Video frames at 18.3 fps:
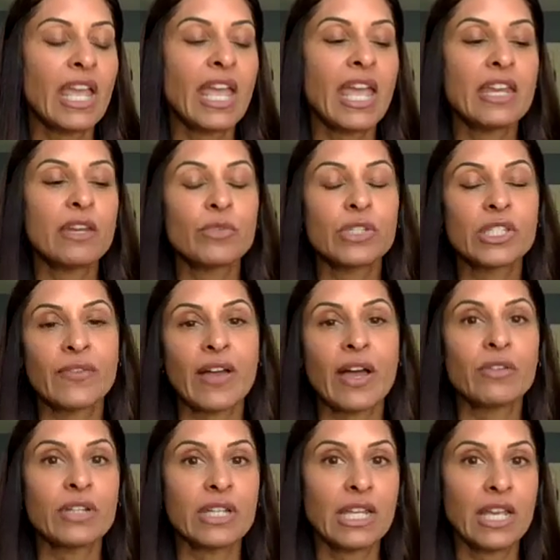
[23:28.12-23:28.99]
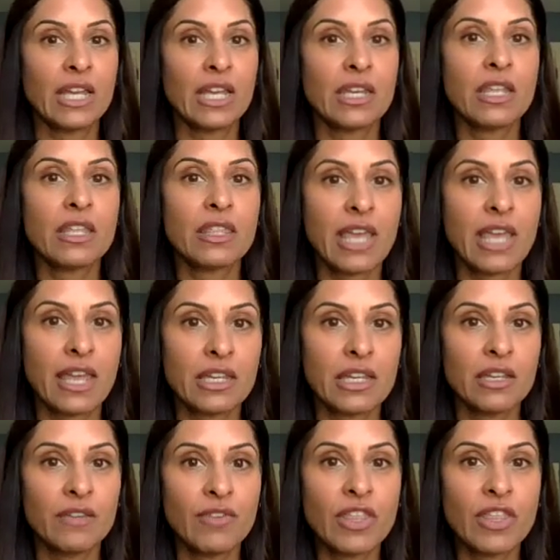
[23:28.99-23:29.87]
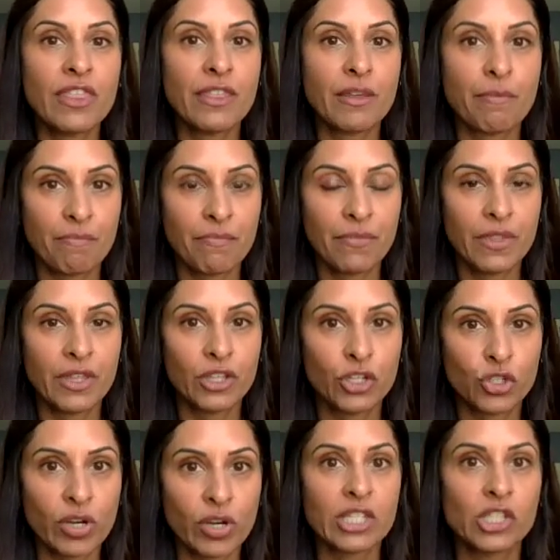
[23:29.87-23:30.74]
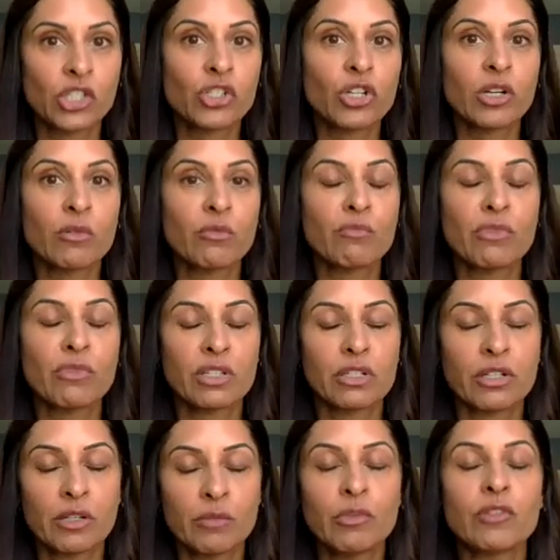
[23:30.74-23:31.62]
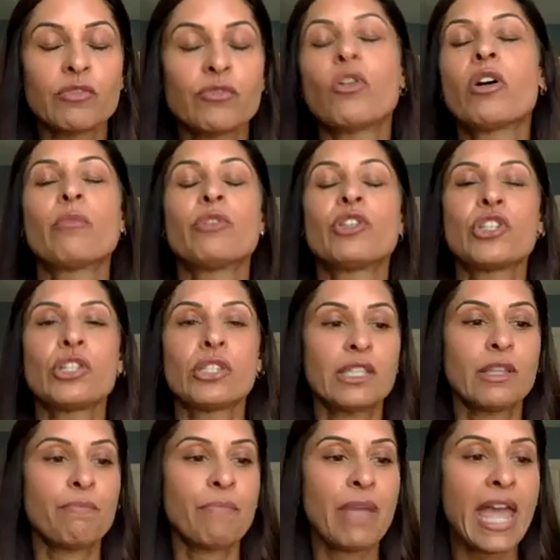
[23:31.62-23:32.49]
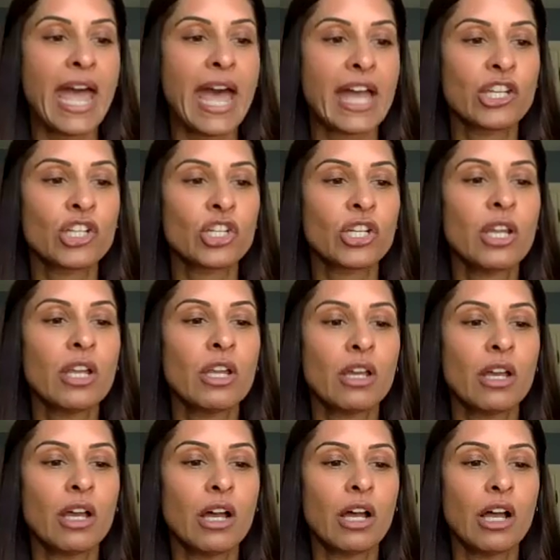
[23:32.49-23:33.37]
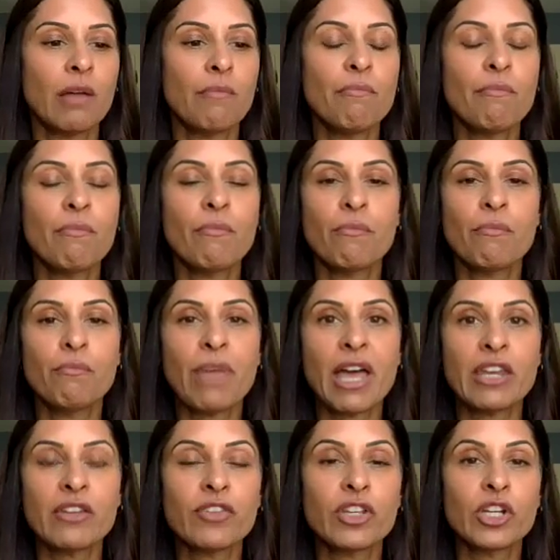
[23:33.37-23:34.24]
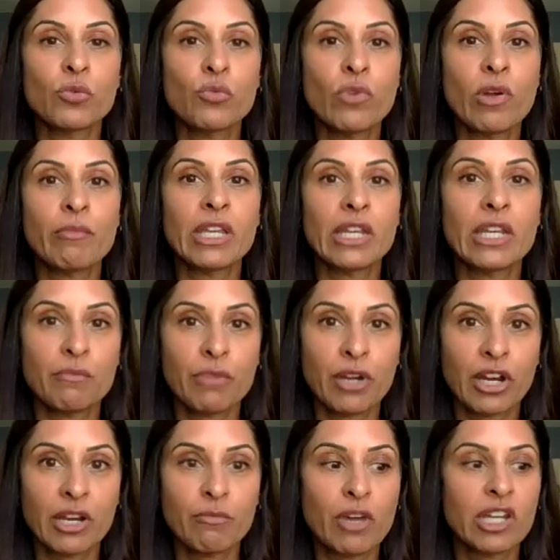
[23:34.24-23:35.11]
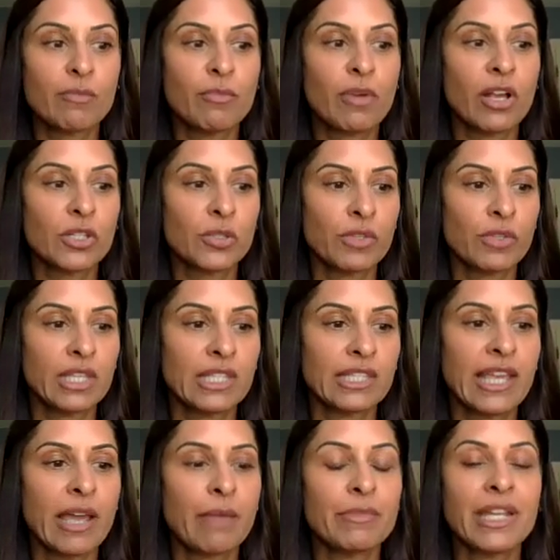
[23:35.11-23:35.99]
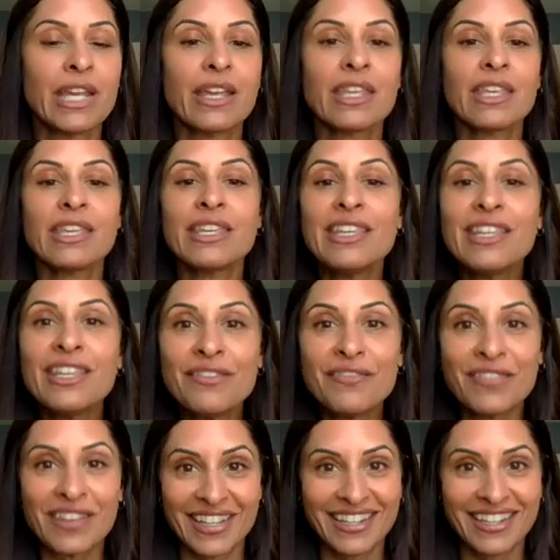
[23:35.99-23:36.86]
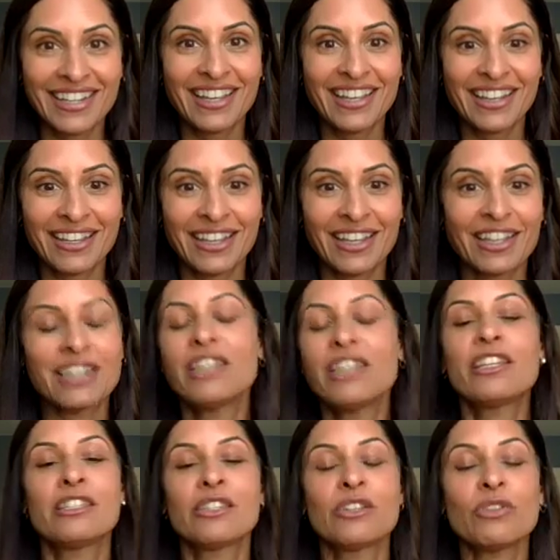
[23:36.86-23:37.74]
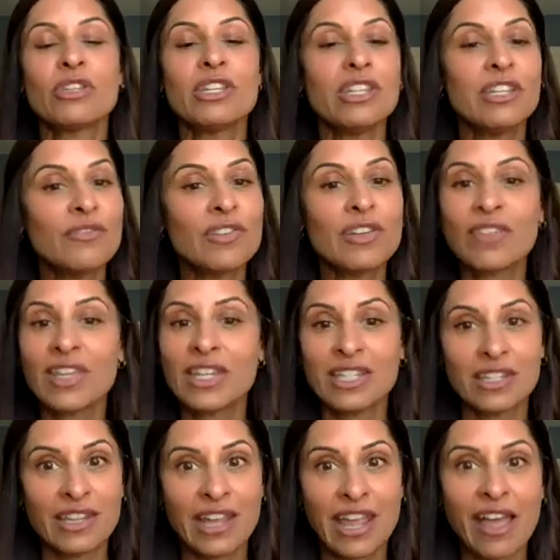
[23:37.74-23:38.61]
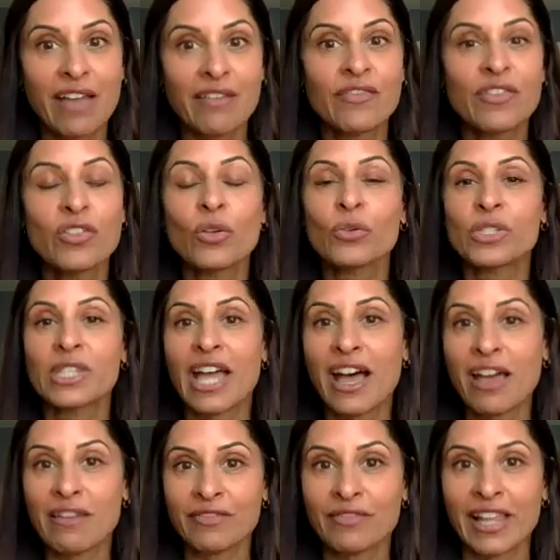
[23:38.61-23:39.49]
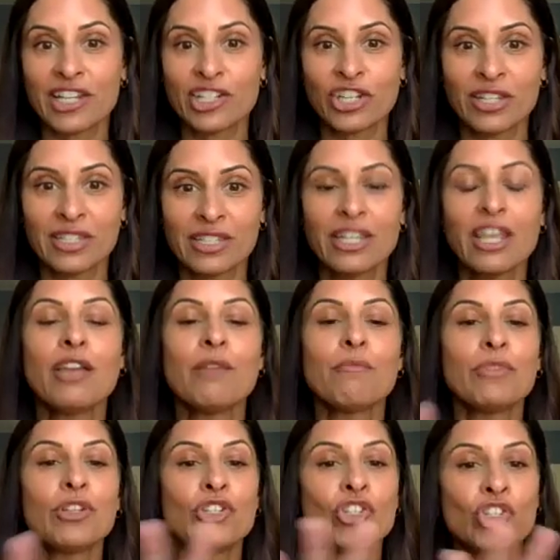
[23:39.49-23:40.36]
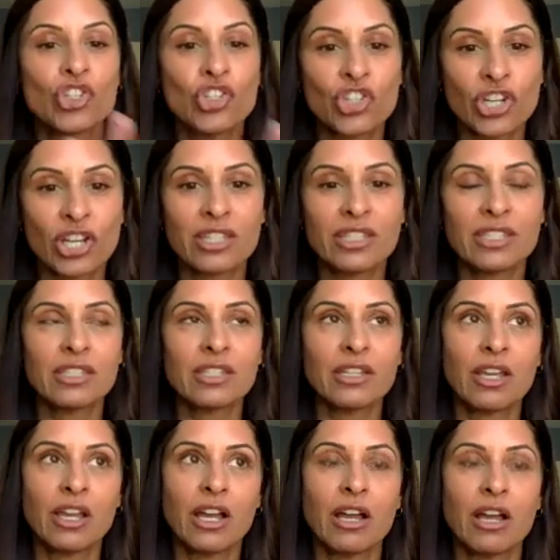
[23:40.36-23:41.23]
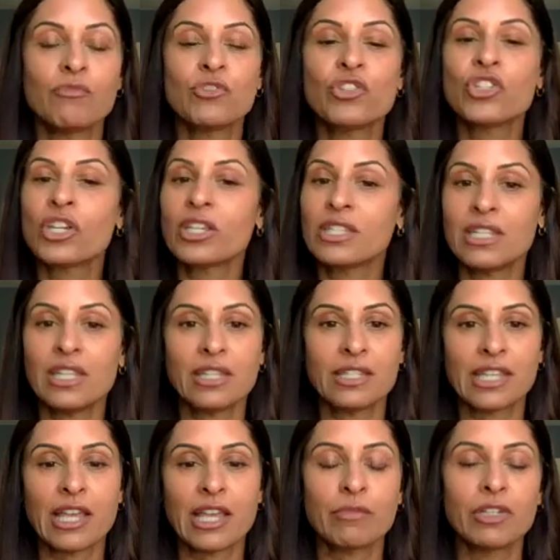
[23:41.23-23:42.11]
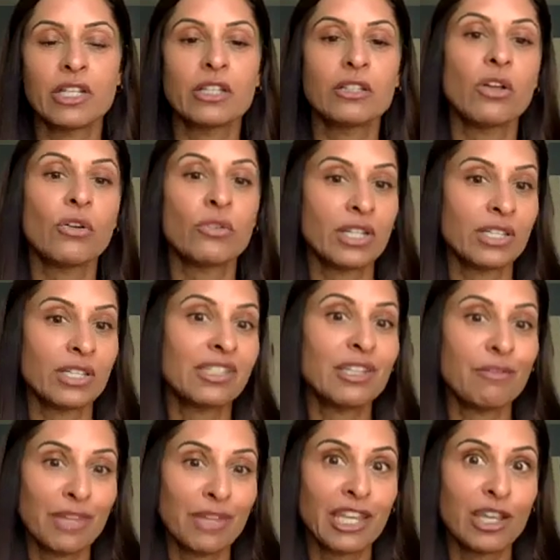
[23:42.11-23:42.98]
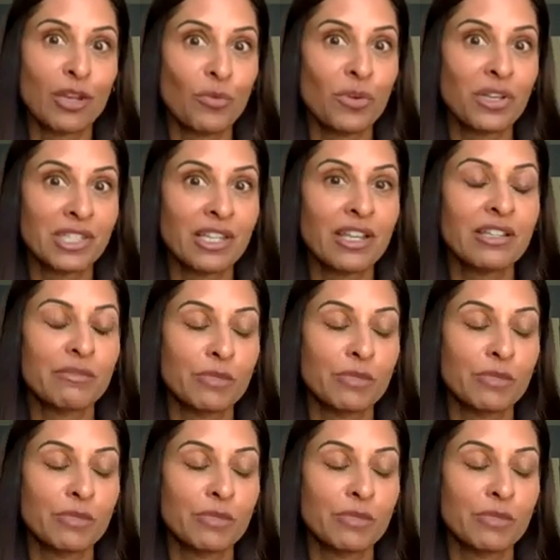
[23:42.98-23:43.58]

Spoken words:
And it was found again that even the transdermal form, which is the patch, benefited women in perimenopause with insomnia, even again, so even if they didn't have those hot flashes, but just the insomnia alone, it seemed like it was